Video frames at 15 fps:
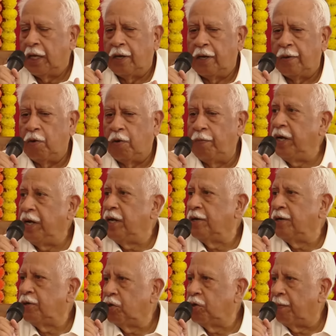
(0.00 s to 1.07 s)

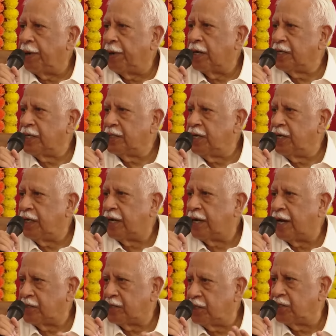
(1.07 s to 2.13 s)
obedient to the party's
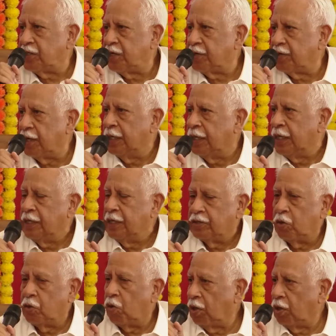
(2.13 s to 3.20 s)
diktats, etc.
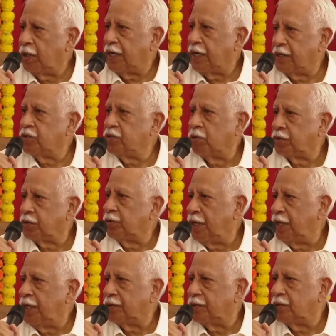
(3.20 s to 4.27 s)
So all that is also
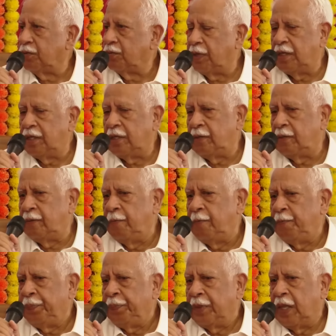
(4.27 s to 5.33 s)
there. So whether
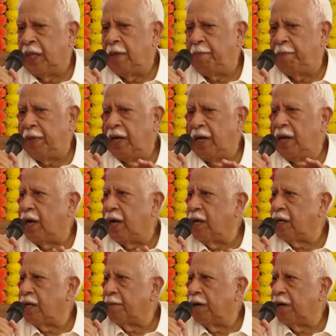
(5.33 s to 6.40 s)
the PLA
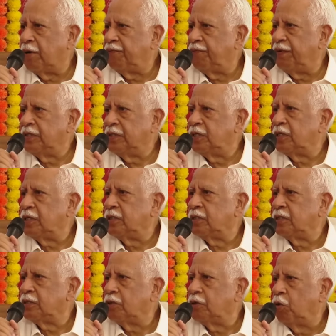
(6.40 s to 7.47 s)
higher command feels it
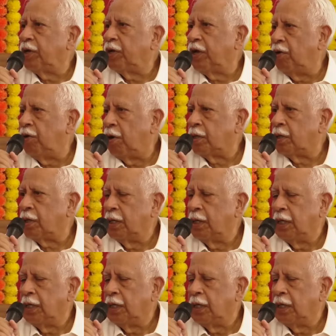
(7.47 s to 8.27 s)
is okay or not,